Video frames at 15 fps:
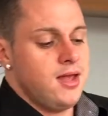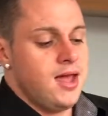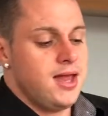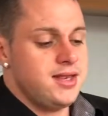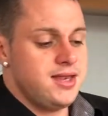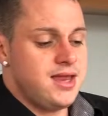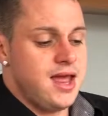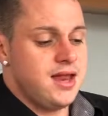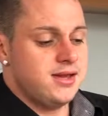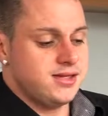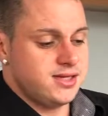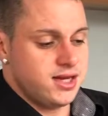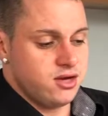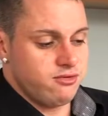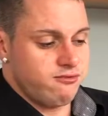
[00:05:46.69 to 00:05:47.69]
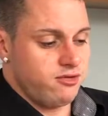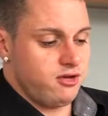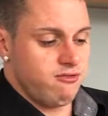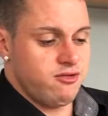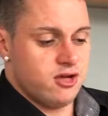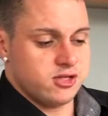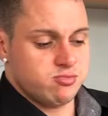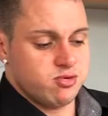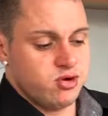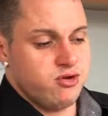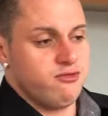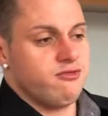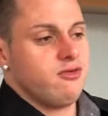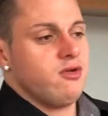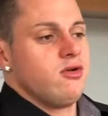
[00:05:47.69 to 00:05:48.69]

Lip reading: and then send off for your first proof,